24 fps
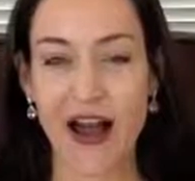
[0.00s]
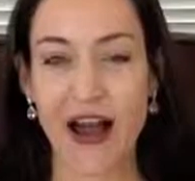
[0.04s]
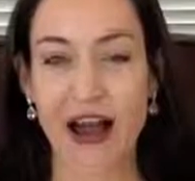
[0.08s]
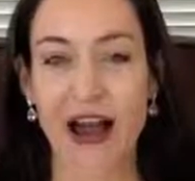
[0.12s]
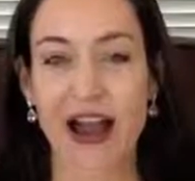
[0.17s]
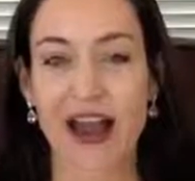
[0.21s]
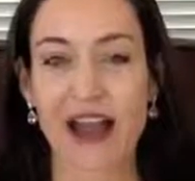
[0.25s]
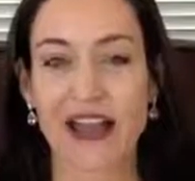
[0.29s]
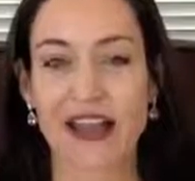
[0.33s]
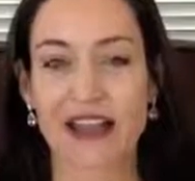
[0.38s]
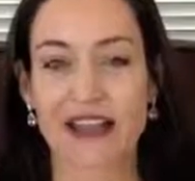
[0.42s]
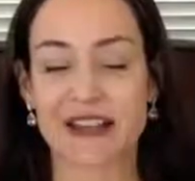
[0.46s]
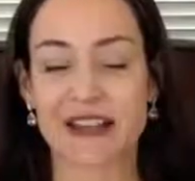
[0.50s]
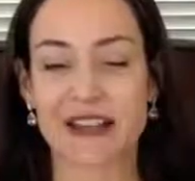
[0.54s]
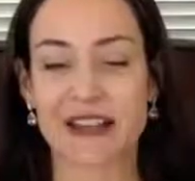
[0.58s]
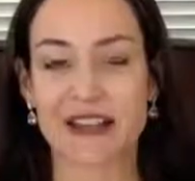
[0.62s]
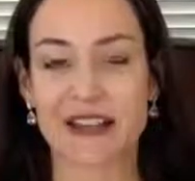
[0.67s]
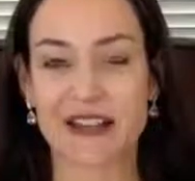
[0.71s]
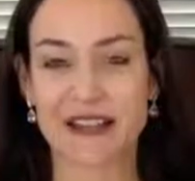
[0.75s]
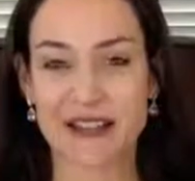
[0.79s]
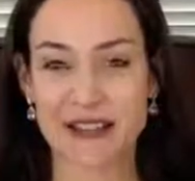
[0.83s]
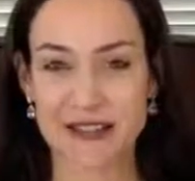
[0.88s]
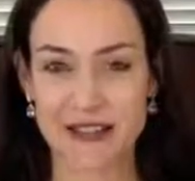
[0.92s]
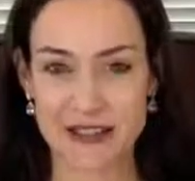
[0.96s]
Hi,
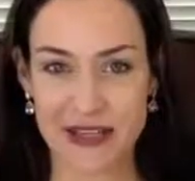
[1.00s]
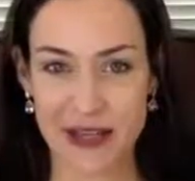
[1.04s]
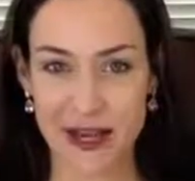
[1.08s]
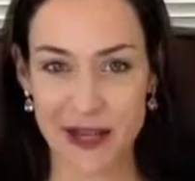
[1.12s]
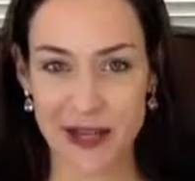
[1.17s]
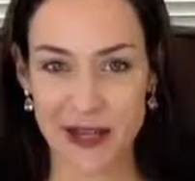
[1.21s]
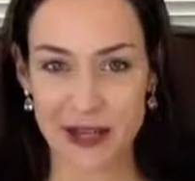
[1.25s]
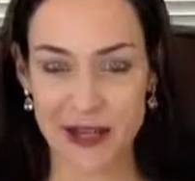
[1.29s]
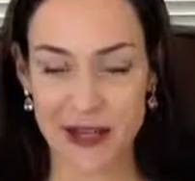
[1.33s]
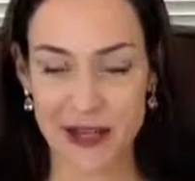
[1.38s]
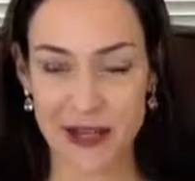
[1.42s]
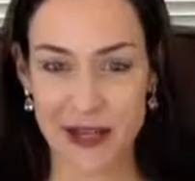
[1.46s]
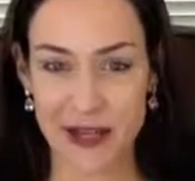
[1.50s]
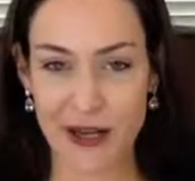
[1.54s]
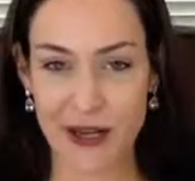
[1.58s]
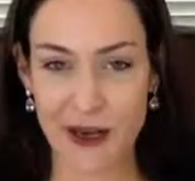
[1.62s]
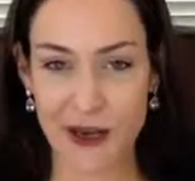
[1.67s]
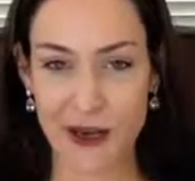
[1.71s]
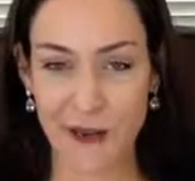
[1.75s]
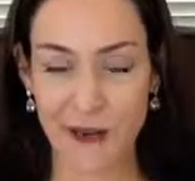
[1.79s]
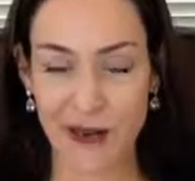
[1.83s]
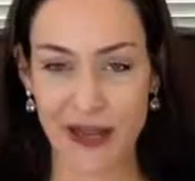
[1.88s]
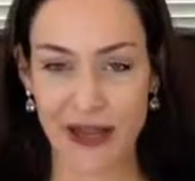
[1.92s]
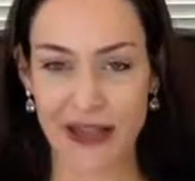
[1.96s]
this is Erika
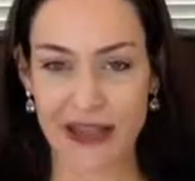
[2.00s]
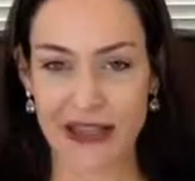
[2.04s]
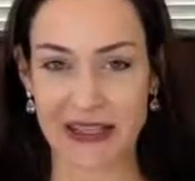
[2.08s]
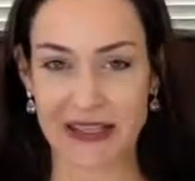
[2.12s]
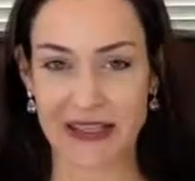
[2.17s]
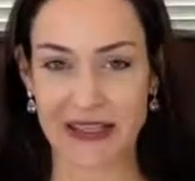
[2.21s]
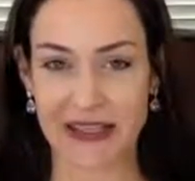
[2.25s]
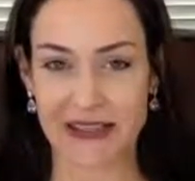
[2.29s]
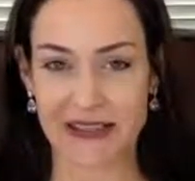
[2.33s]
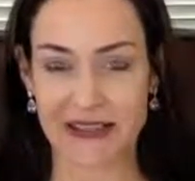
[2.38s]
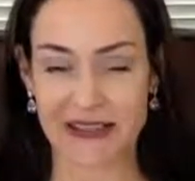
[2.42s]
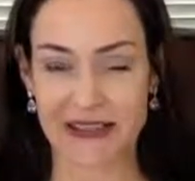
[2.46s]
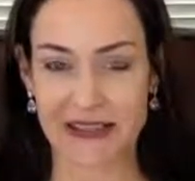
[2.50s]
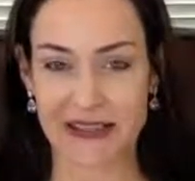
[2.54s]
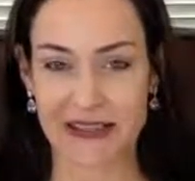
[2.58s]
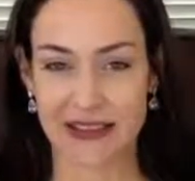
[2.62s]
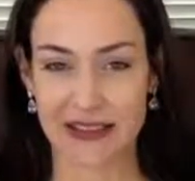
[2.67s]
Awakening.